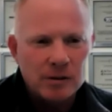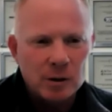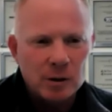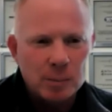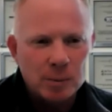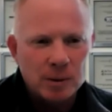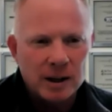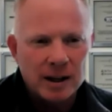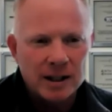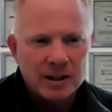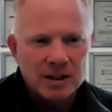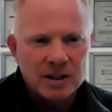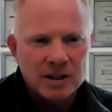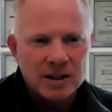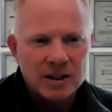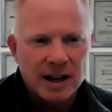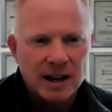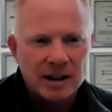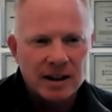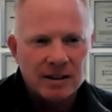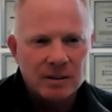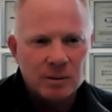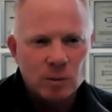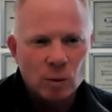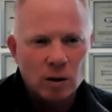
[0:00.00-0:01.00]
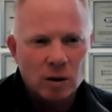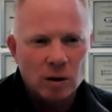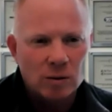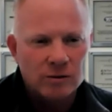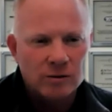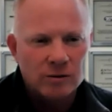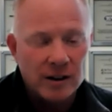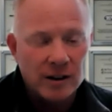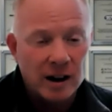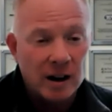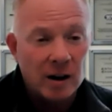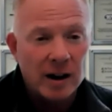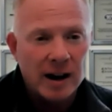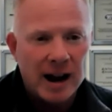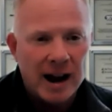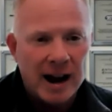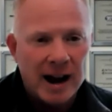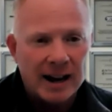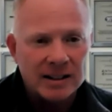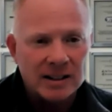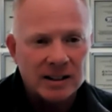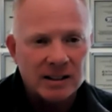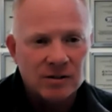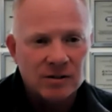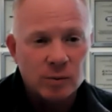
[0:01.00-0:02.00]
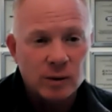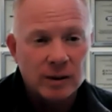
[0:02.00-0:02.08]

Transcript: of a place that we're very active.